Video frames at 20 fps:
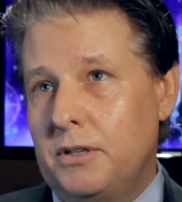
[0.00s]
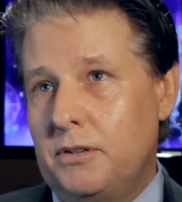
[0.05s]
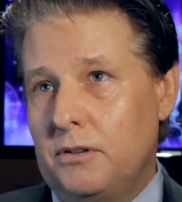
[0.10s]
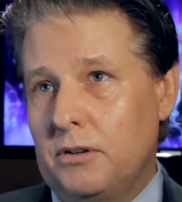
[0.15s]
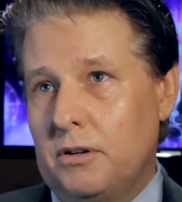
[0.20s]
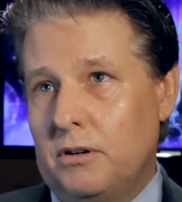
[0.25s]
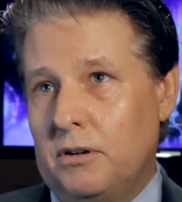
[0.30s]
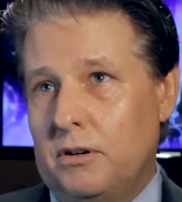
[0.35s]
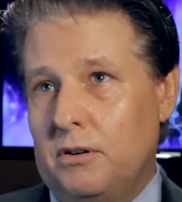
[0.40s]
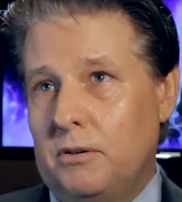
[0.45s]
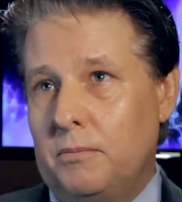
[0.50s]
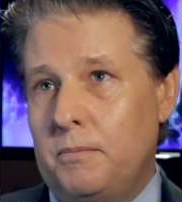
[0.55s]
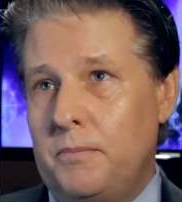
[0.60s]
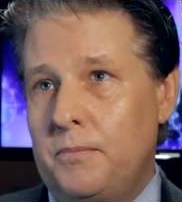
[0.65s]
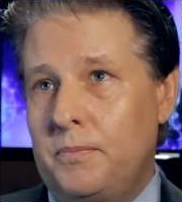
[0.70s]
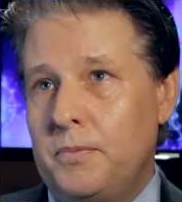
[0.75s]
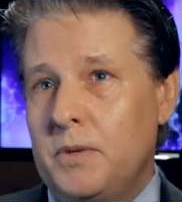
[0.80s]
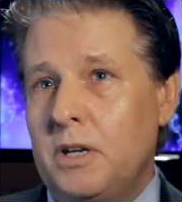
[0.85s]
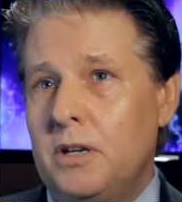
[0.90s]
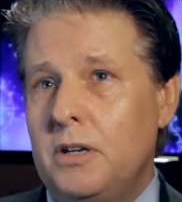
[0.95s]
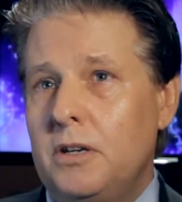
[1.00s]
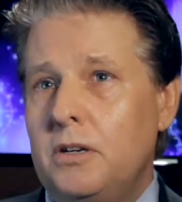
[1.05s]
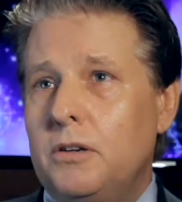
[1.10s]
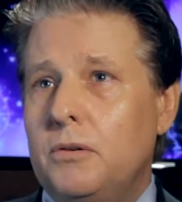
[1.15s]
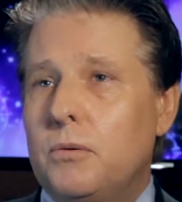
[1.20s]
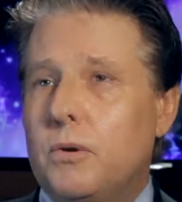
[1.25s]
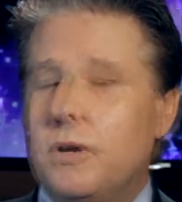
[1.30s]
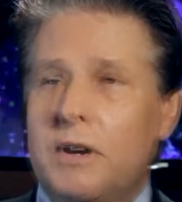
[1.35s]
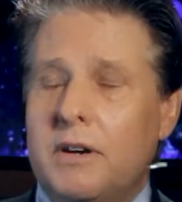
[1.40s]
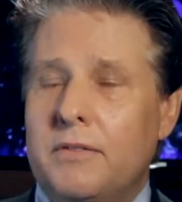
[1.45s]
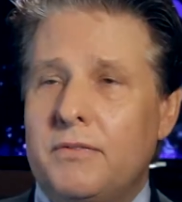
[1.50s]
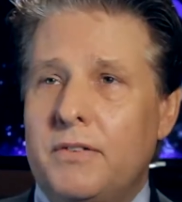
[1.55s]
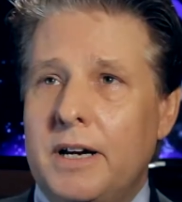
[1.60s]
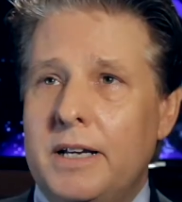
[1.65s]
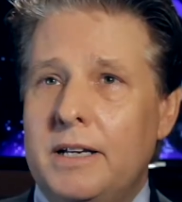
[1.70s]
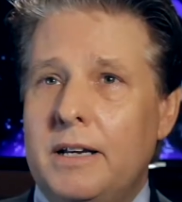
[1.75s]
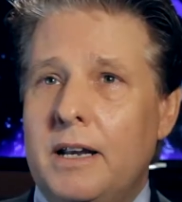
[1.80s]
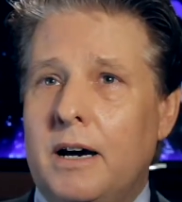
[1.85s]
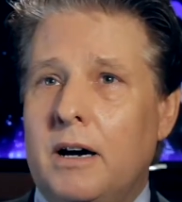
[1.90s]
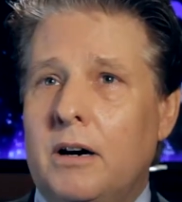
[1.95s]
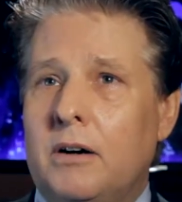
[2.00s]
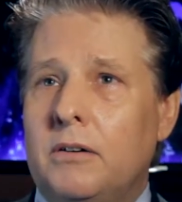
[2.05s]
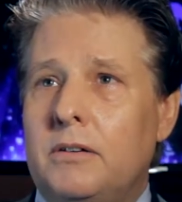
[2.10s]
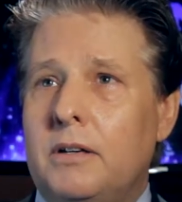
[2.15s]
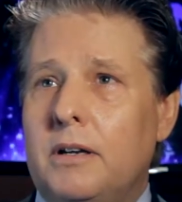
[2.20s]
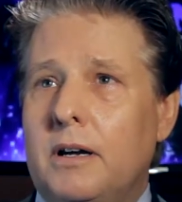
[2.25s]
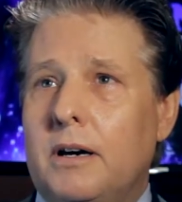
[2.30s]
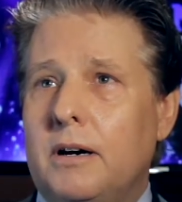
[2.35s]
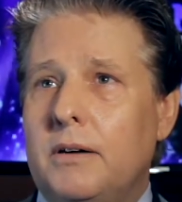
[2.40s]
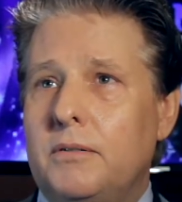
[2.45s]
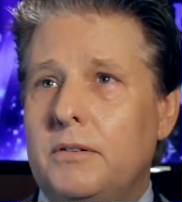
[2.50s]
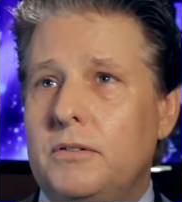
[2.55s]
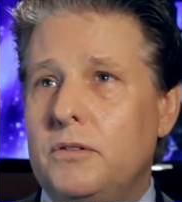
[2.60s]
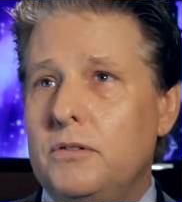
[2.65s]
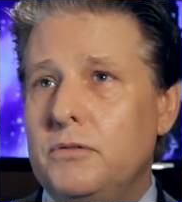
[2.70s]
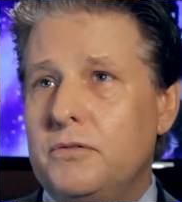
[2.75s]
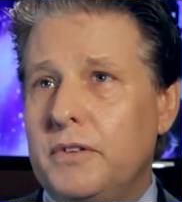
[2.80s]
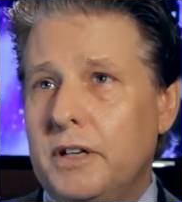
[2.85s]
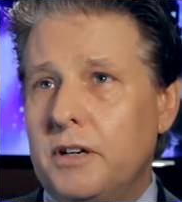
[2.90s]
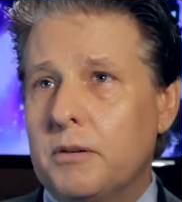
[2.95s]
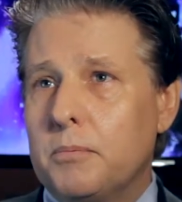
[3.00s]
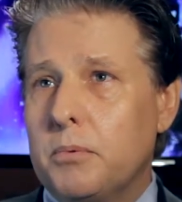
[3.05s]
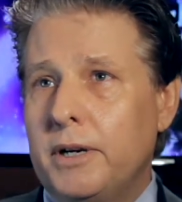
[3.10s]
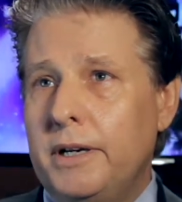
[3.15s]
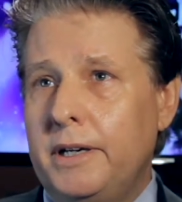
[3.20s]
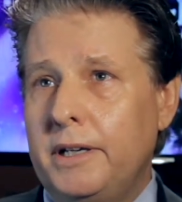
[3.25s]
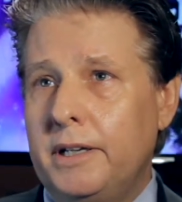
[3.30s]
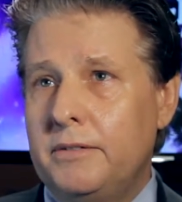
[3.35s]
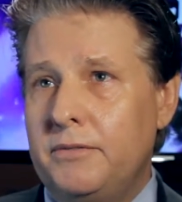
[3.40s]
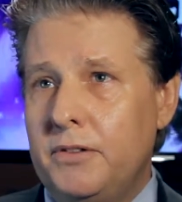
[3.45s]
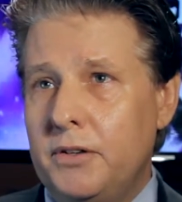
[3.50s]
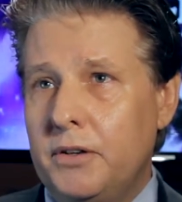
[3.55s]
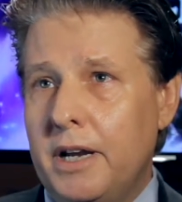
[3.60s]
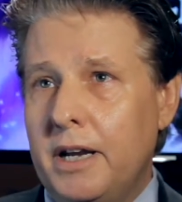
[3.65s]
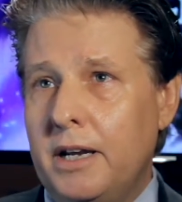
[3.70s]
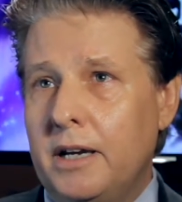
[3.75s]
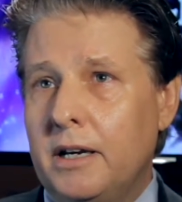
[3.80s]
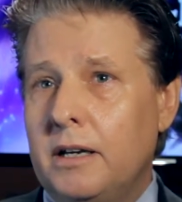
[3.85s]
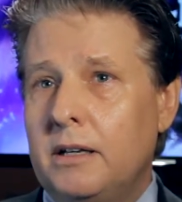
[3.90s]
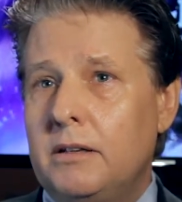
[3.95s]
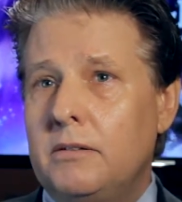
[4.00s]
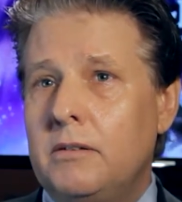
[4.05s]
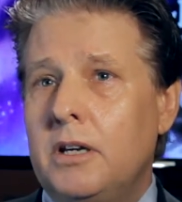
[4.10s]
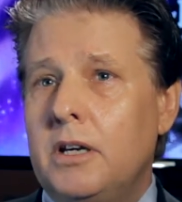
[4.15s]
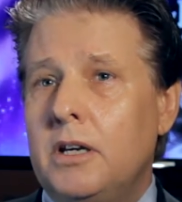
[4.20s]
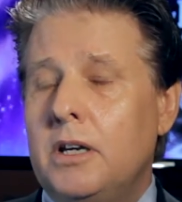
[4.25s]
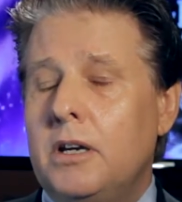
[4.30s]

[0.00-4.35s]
your home. You want to find out, do fingerprinting if you can.